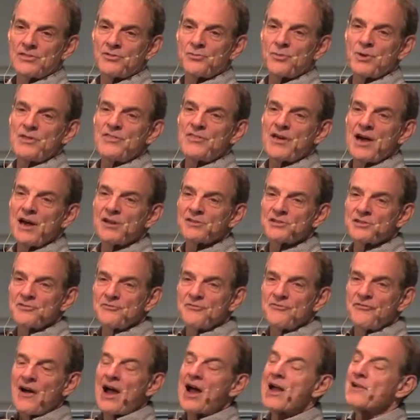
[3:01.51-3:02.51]
and
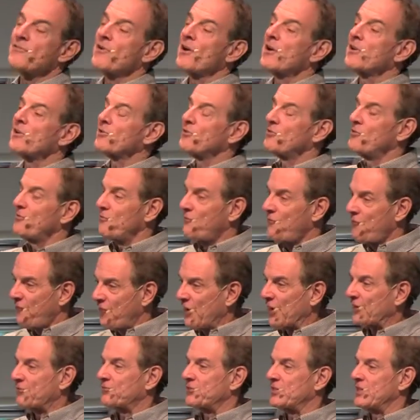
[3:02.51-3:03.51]

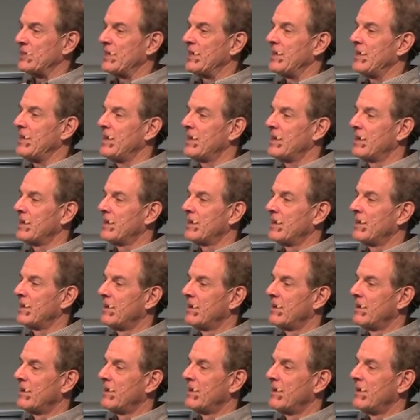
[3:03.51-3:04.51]
3,550
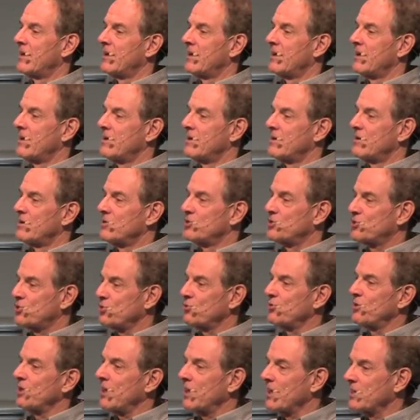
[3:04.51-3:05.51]

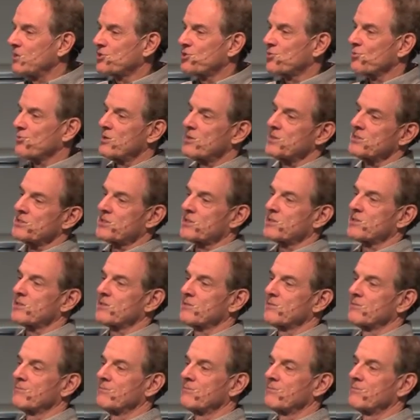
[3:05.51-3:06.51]
shooting injuries.
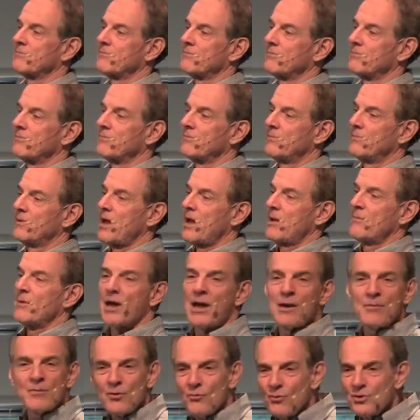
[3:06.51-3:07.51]

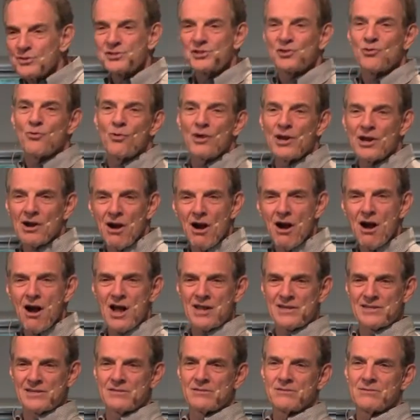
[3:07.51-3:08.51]
I mean, what's going
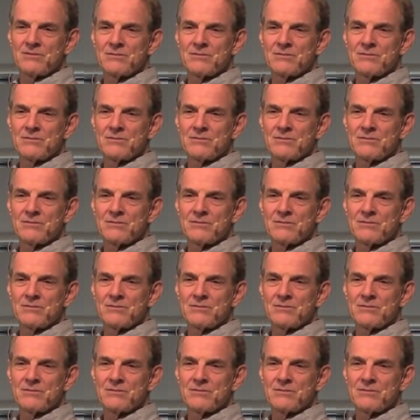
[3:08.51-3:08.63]
on?